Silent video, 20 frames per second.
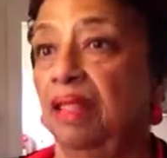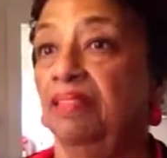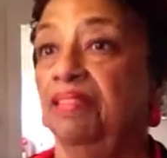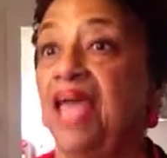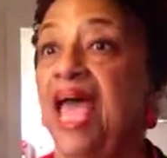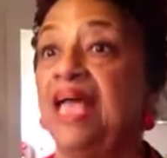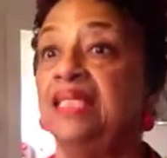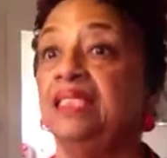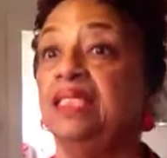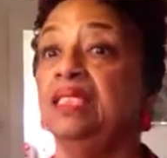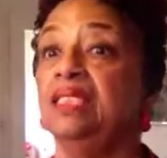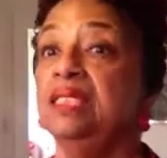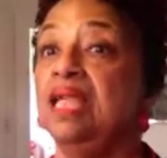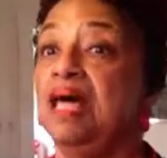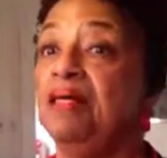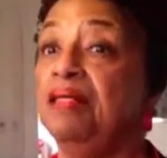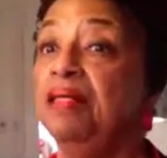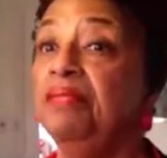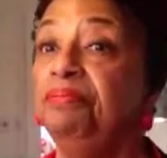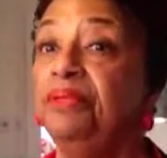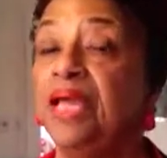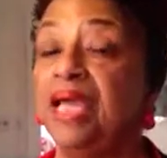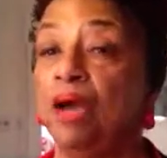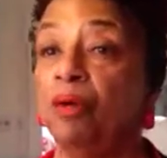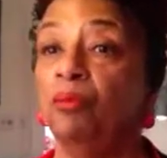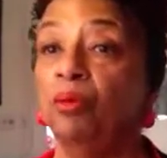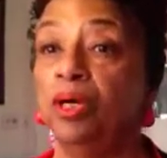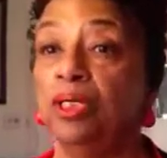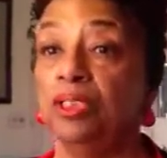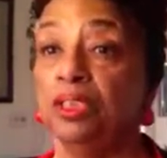That's another thing I
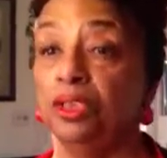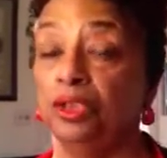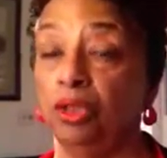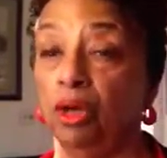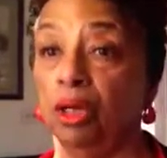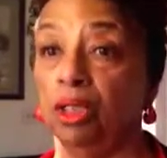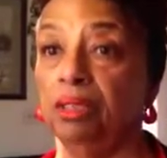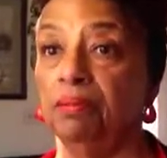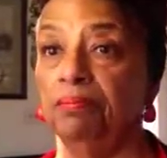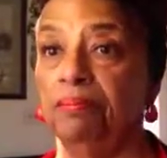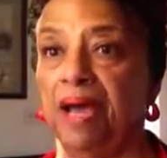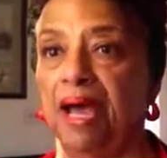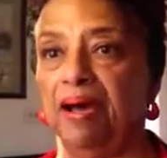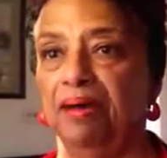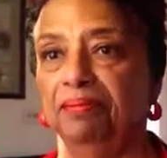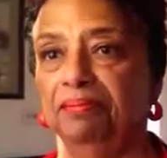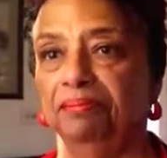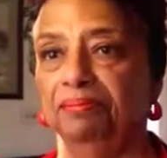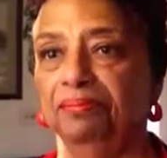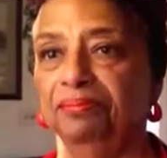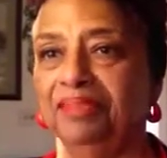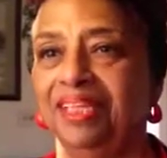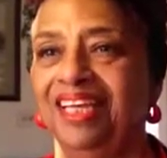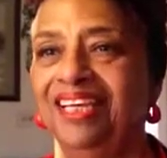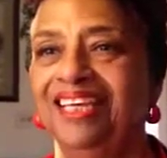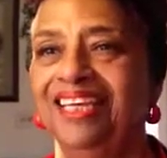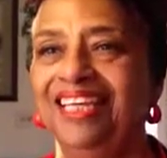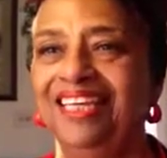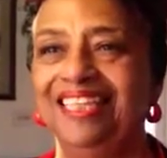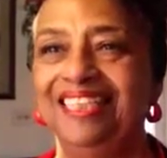wanted to talk about,
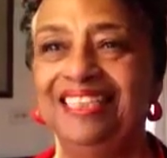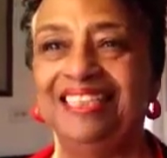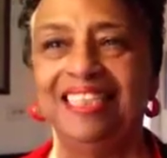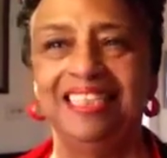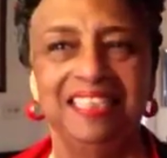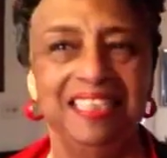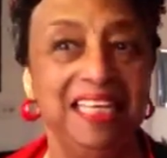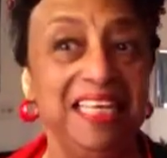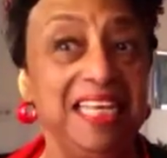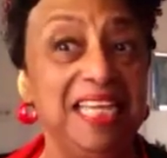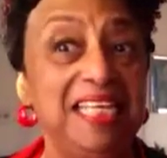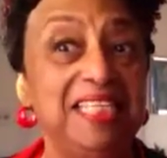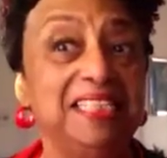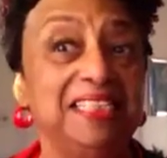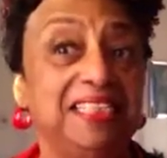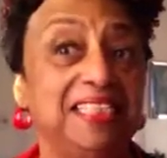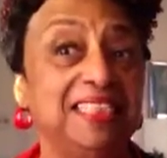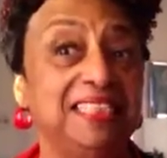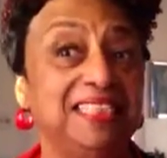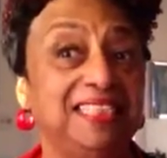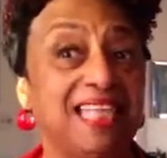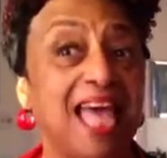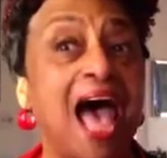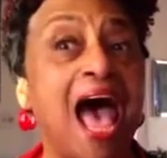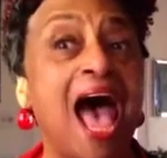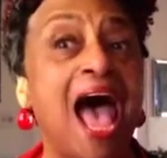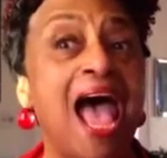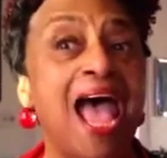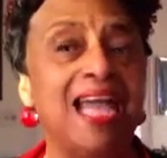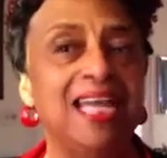is the
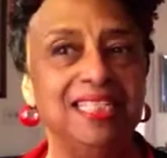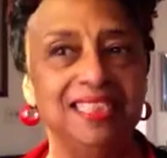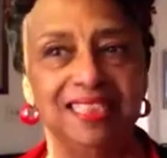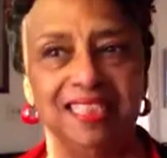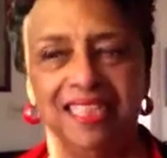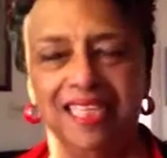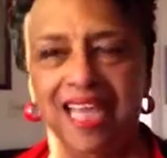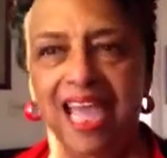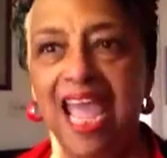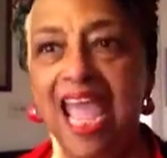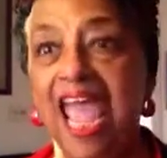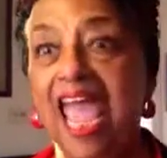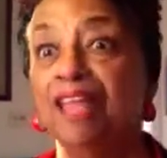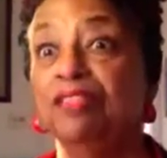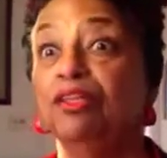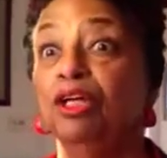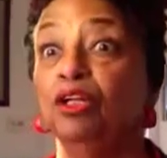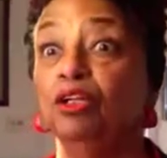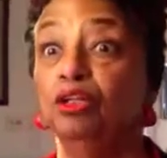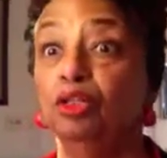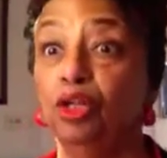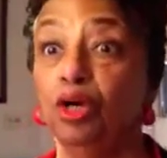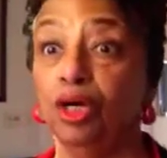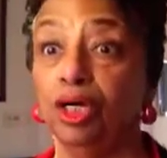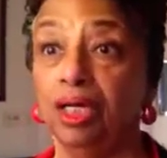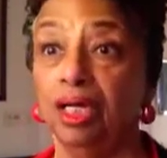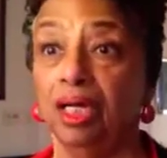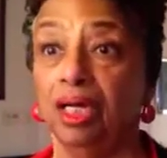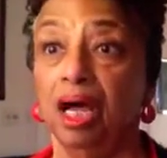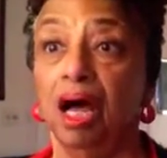size and the
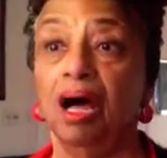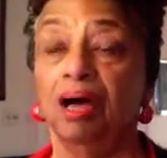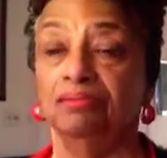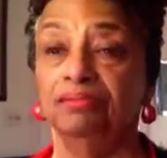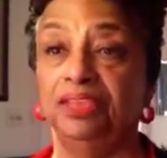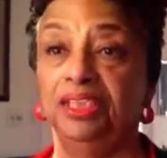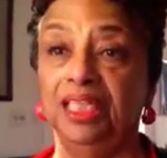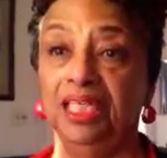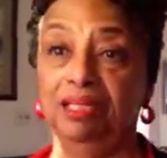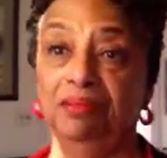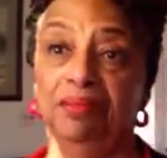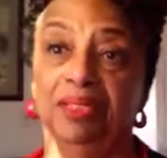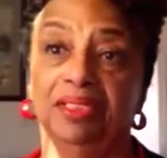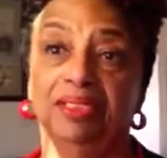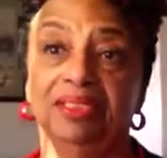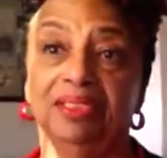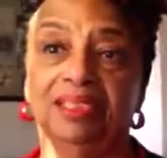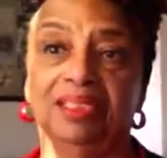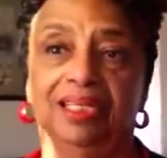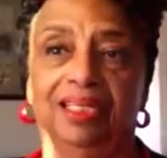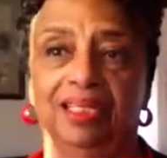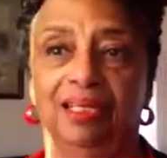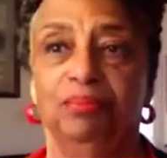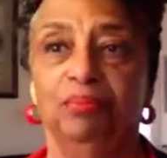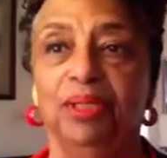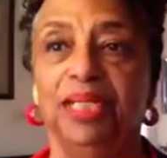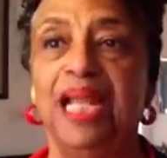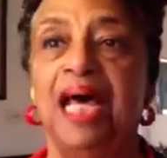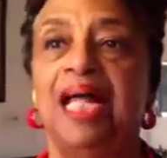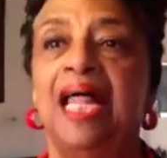look of demons.
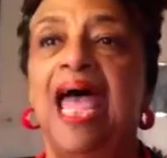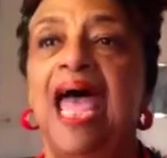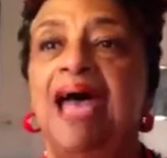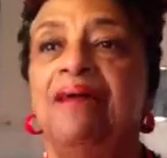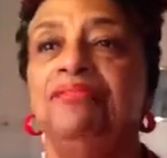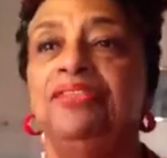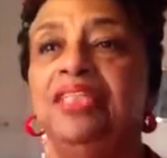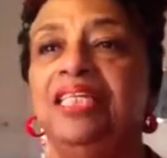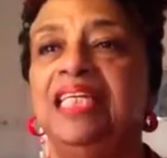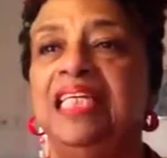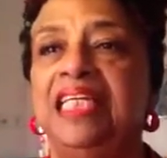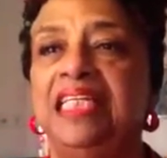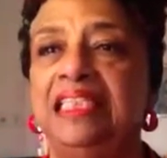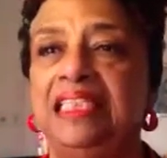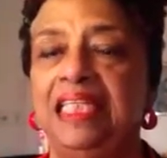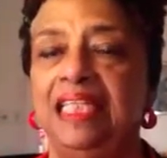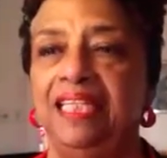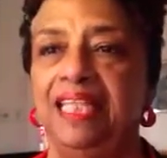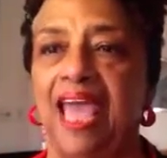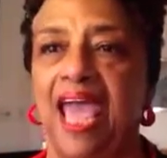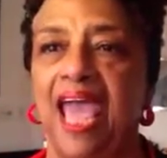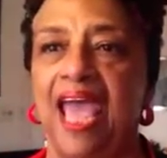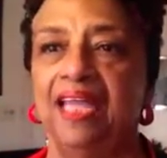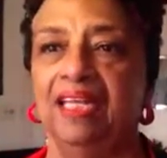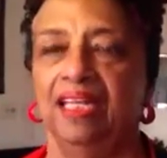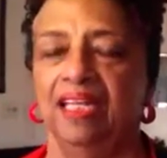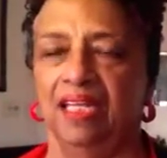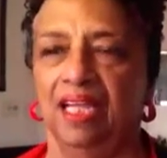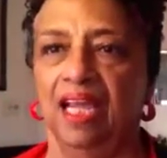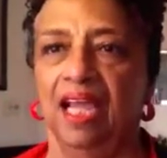But I'll have to get to
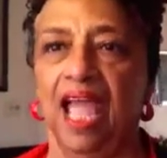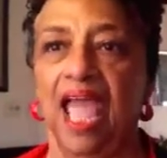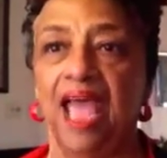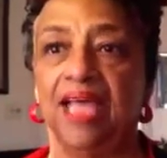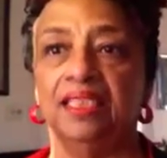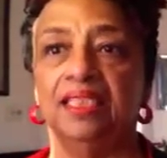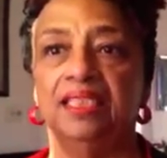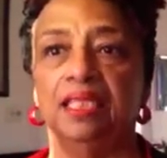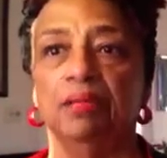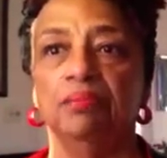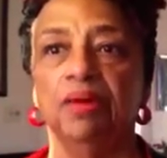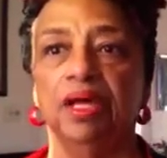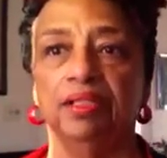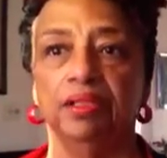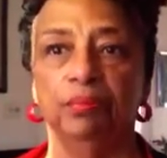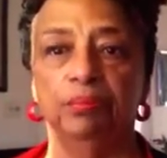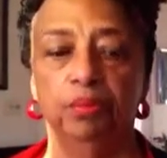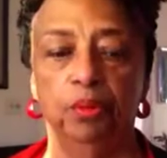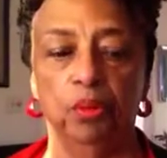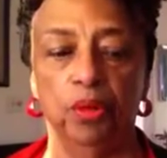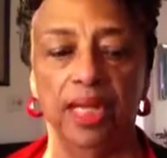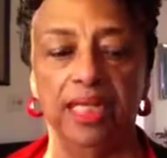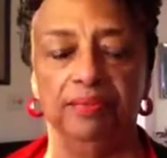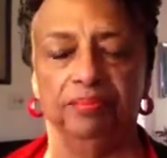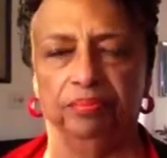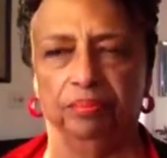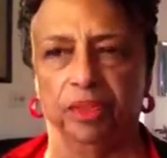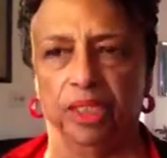that at some other point.